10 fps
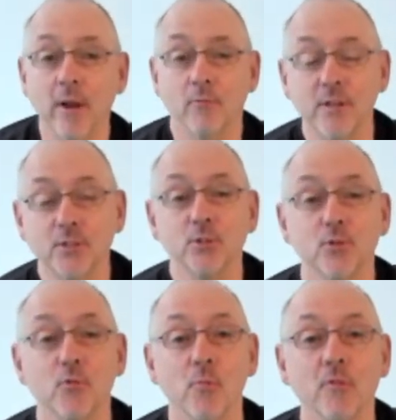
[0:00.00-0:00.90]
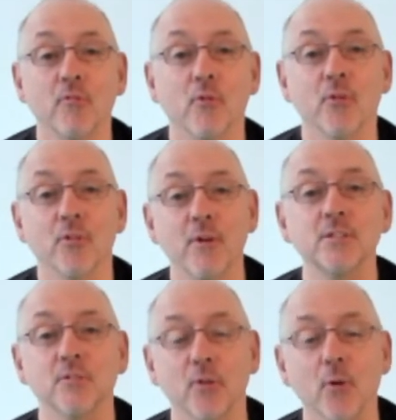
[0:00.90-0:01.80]
reaches the room before the
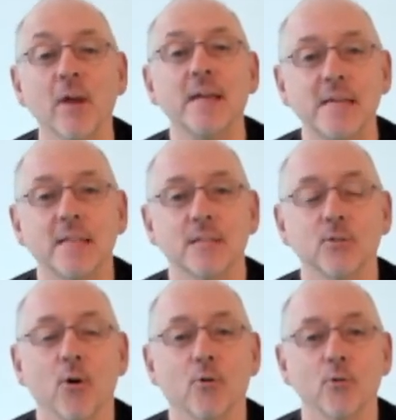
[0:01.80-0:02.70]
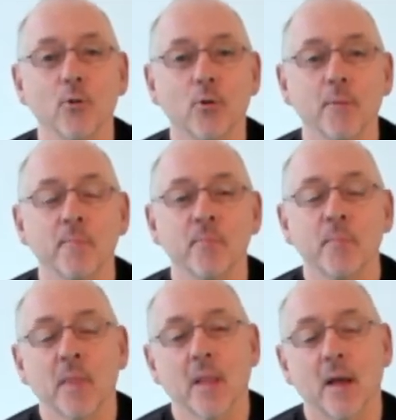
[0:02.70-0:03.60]
rest of you, that's not a good look.
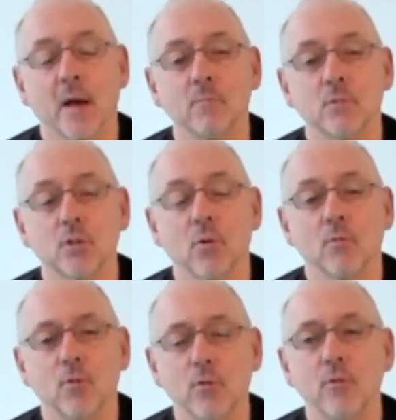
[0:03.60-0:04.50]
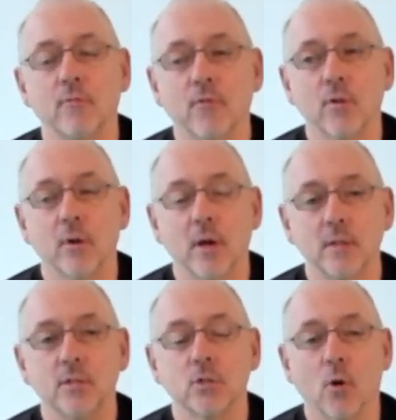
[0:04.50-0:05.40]
Um, so good for uh,
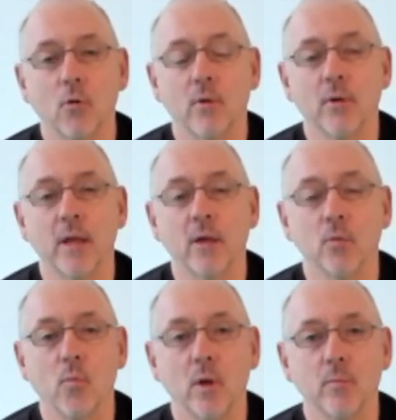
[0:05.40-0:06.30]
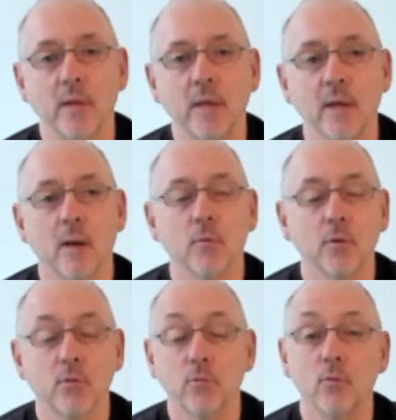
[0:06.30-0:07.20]
just all-round health and well-being. I'm
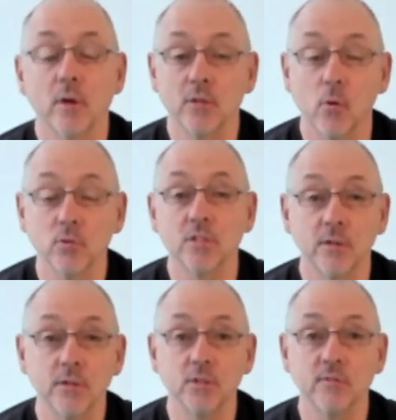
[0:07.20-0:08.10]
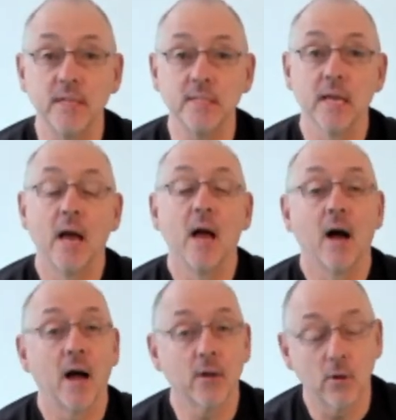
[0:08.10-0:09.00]
going through a whole series of these.
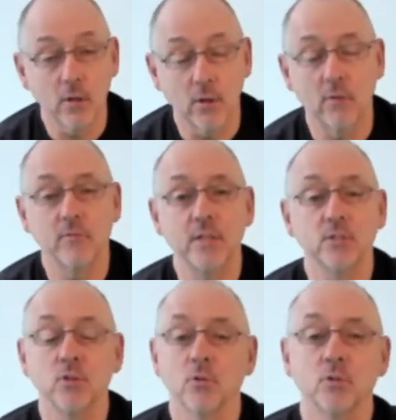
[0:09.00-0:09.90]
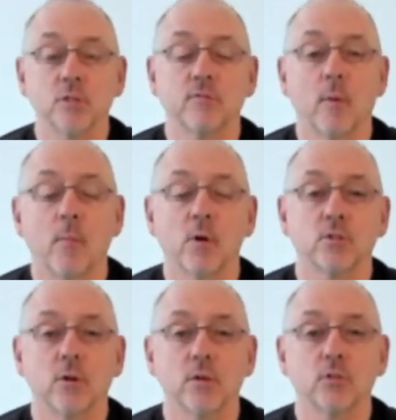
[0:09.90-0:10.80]
I got a lot of these not just from my
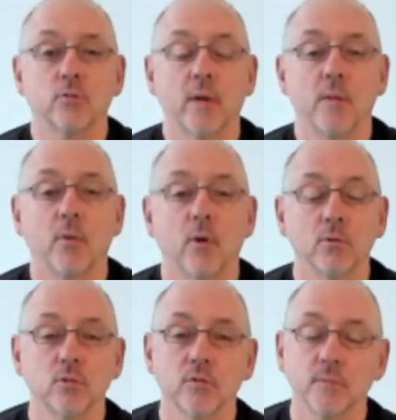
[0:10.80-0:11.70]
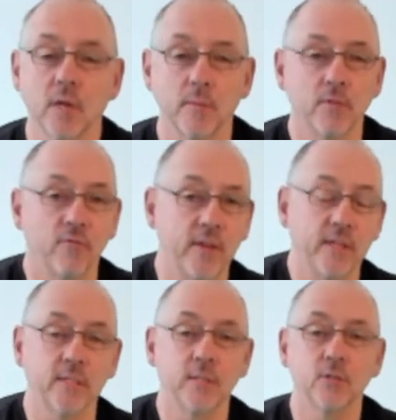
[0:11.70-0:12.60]
martial arts training, but also from time in the
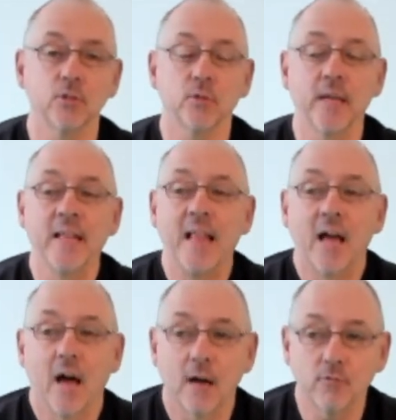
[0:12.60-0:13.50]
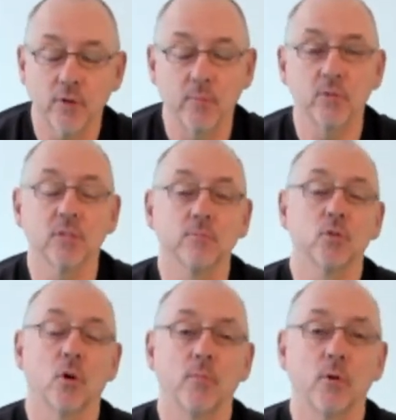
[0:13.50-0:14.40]
fitness industry. I've trained with some
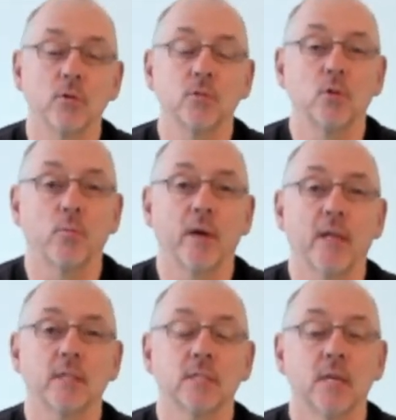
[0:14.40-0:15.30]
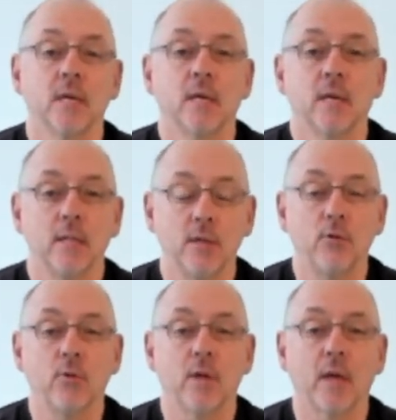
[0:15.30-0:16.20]
top osteopaths in
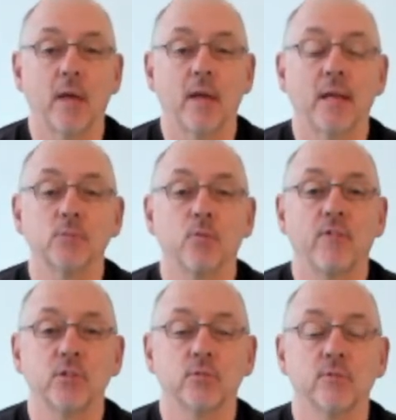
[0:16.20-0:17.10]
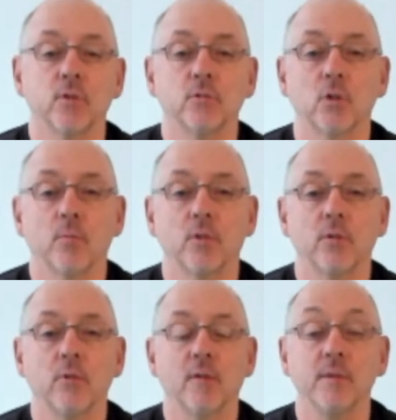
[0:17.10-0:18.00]
the UK. An ex-professor of
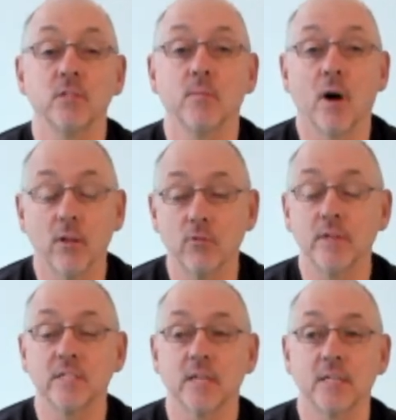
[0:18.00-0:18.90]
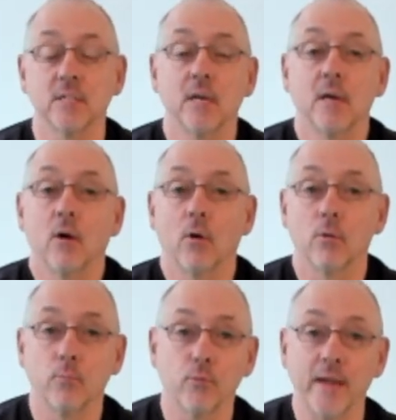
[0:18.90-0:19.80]
osteopathy gave me some other insights
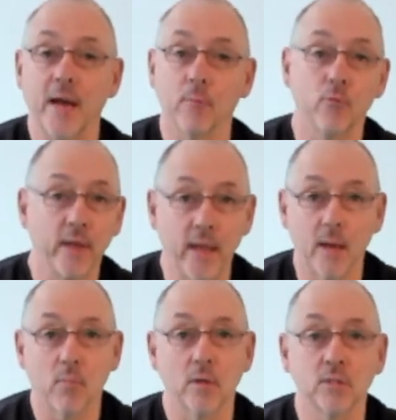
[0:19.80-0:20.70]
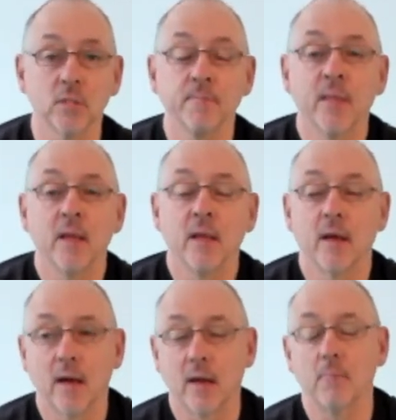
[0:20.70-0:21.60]
on prehab, rehab ones.
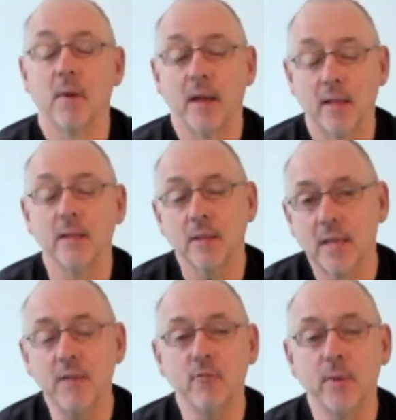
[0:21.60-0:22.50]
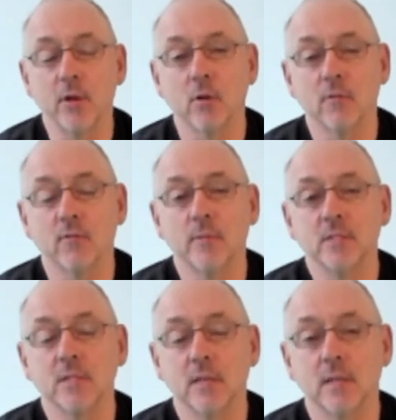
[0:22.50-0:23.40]
Um, and the key for me in all of them
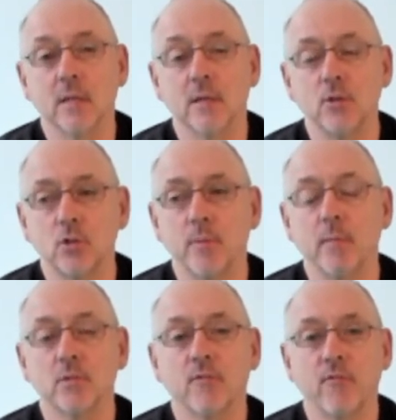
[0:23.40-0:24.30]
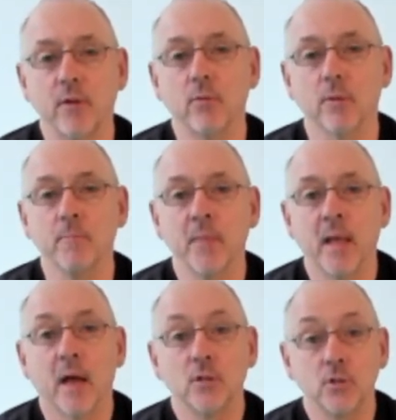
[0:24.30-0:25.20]
is that, that you should be able to feel them
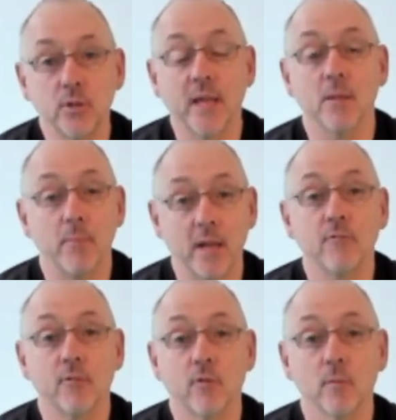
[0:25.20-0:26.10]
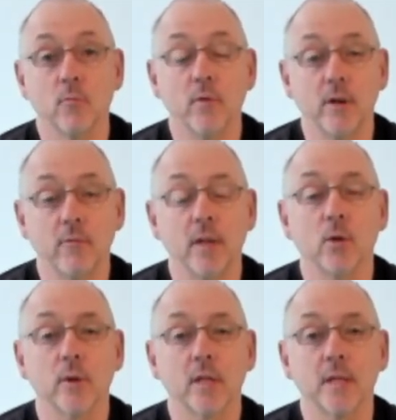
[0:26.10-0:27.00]
and you should get the benefit from them really, really
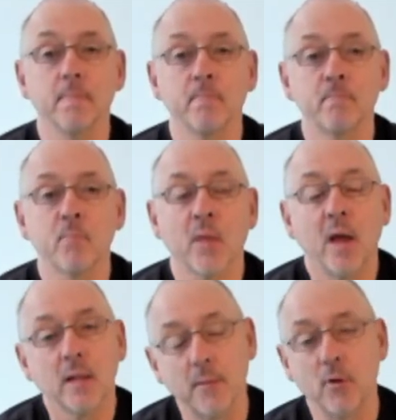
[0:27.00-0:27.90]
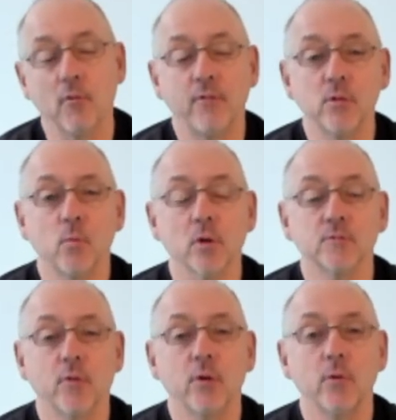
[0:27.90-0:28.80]
quickly. Let me know if it works
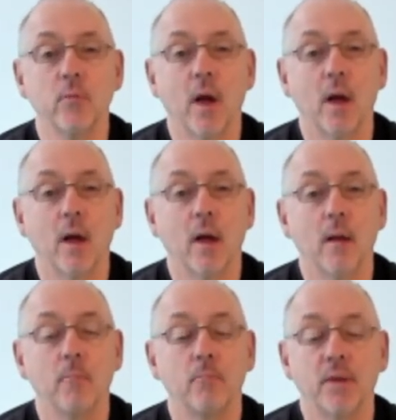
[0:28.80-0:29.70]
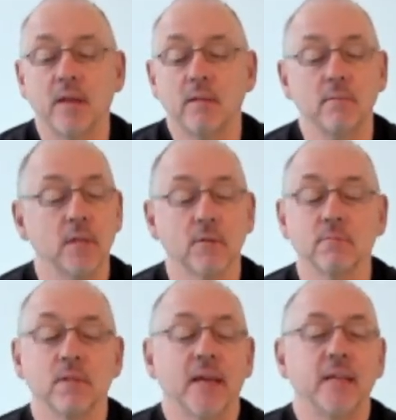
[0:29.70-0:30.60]
for you. Uh, ping, you
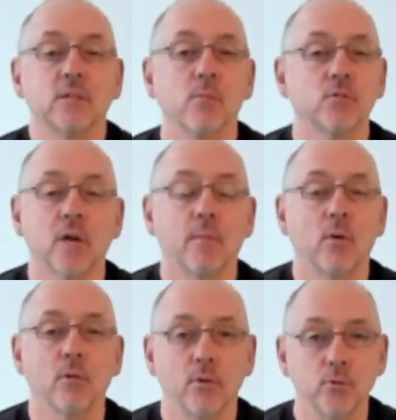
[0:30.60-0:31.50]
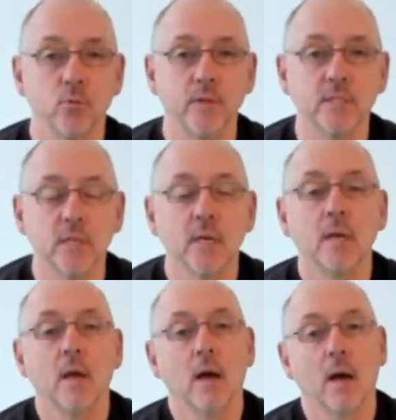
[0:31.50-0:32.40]
know, like, subscribe, all the usual bits.
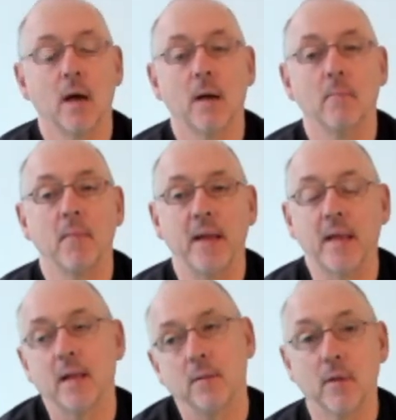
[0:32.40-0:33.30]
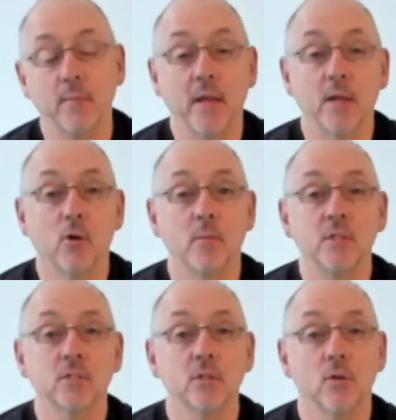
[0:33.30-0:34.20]
Um, and give me any
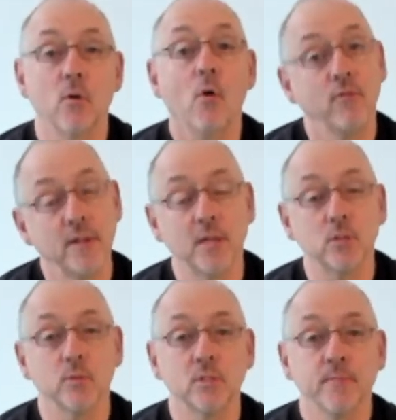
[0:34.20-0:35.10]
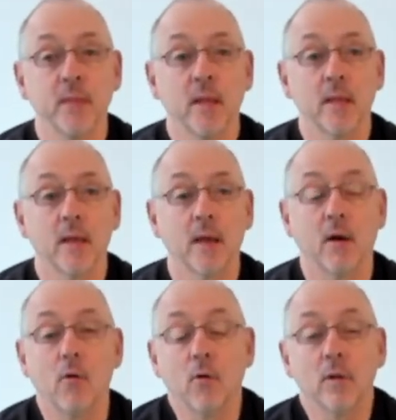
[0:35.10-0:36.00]
comments, you know, hopefully nice ones, yeah,
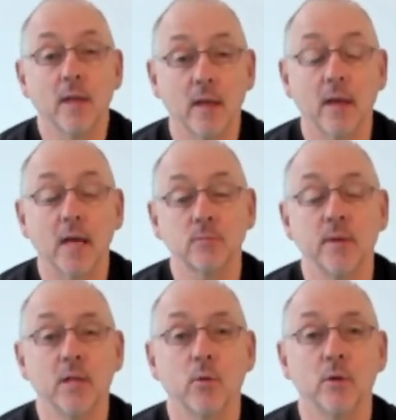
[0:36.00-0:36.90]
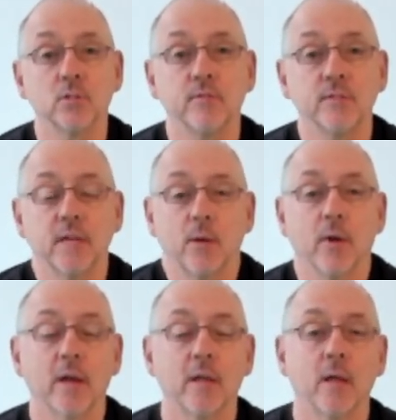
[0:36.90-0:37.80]
or uh, ask me any questions if there's any
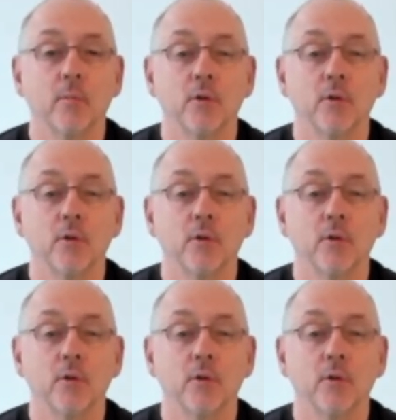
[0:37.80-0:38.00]
way I can help you in